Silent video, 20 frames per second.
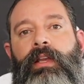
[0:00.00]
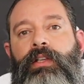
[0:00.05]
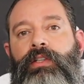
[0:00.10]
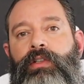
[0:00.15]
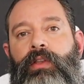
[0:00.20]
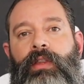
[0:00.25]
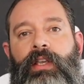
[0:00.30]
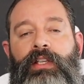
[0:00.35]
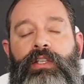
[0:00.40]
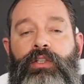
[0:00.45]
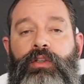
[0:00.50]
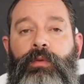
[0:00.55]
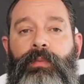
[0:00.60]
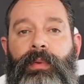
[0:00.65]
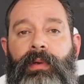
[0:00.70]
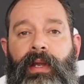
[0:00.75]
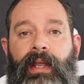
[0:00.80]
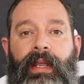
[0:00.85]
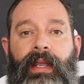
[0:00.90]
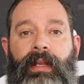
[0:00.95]
So they
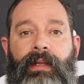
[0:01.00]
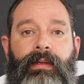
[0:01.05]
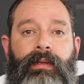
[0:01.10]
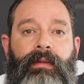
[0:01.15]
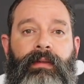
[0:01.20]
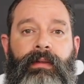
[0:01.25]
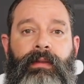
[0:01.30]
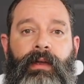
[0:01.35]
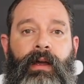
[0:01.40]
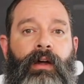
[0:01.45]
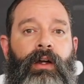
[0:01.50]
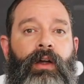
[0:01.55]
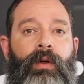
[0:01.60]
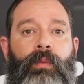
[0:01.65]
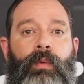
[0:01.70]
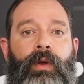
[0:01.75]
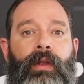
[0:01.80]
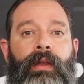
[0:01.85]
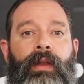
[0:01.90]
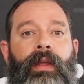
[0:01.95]
superheat the
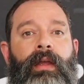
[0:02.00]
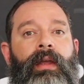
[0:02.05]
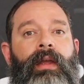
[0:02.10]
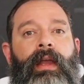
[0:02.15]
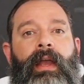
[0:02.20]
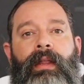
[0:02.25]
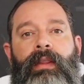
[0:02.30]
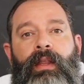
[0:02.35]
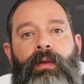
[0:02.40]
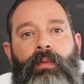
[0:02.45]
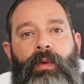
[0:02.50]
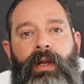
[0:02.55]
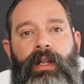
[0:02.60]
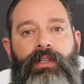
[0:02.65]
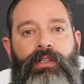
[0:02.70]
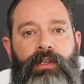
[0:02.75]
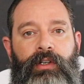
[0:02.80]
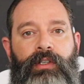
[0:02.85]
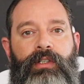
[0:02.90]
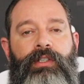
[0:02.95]
hardwood, and then when
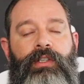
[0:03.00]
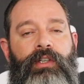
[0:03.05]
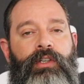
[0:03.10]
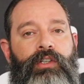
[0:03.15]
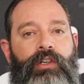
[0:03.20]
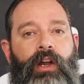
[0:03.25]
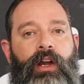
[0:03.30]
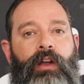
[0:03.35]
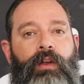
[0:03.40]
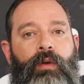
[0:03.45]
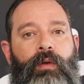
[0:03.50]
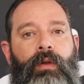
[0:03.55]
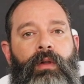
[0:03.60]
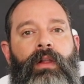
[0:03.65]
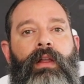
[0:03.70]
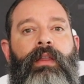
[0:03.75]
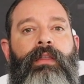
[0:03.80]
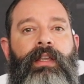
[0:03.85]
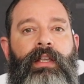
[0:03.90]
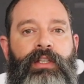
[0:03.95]
it turns to
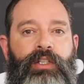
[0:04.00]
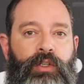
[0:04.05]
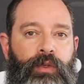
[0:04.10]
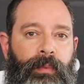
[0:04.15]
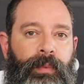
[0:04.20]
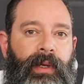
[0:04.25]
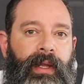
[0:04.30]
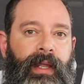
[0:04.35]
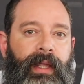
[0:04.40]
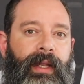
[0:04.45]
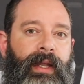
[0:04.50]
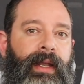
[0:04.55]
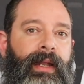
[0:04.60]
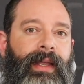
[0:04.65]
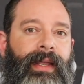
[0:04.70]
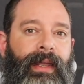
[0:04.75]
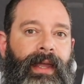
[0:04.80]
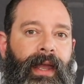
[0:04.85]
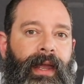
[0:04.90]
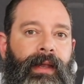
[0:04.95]
charcoal, they superheat it
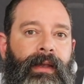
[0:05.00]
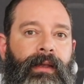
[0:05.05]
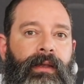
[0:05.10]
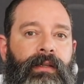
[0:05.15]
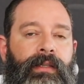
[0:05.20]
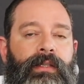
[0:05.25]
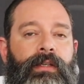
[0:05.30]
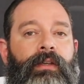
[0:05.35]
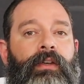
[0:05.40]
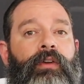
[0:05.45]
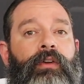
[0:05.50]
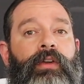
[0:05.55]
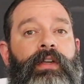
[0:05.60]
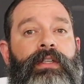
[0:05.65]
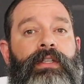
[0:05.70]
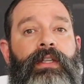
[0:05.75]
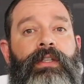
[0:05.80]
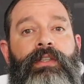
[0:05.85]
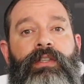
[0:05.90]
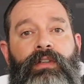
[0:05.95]
again to
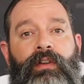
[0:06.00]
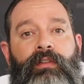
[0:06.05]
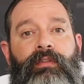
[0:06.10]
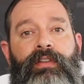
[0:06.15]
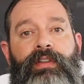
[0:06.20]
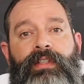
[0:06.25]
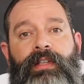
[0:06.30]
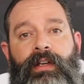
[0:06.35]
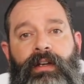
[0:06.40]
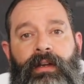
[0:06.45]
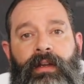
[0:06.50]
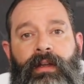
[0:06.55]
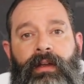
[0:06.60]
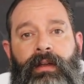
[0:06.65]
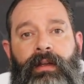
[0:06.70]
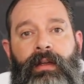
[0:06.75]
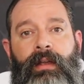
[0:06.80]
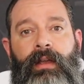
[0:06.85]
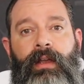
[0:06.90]
increase its surface area.